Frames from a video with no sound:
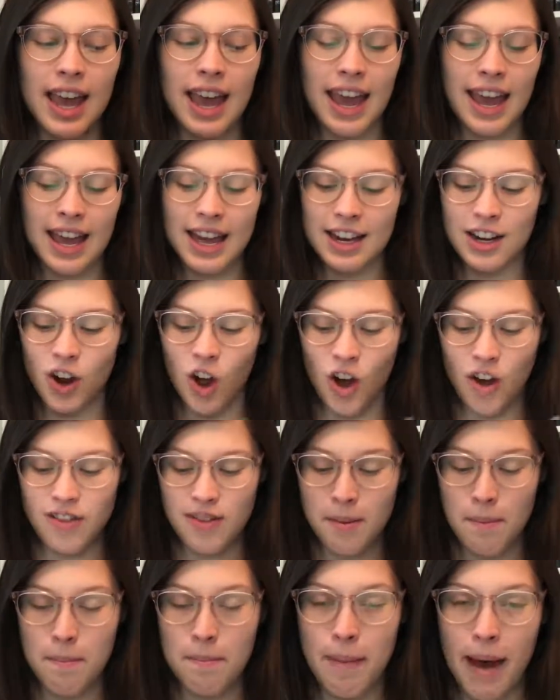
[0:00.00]
and on
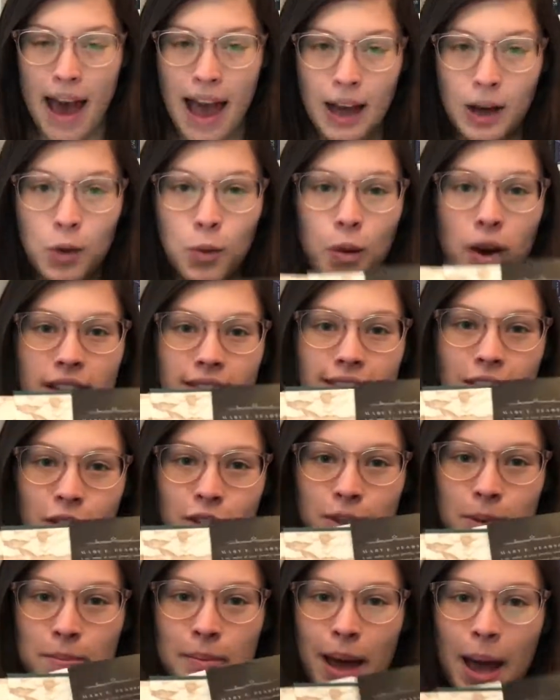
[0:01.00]
the back one
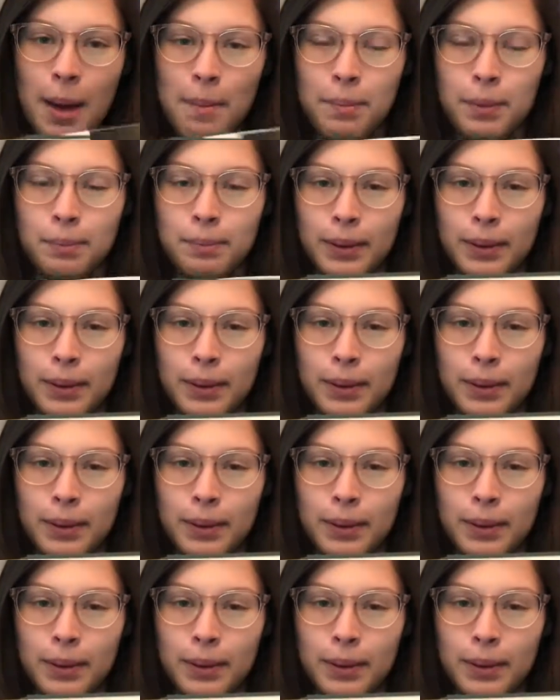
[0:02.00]
there's a map,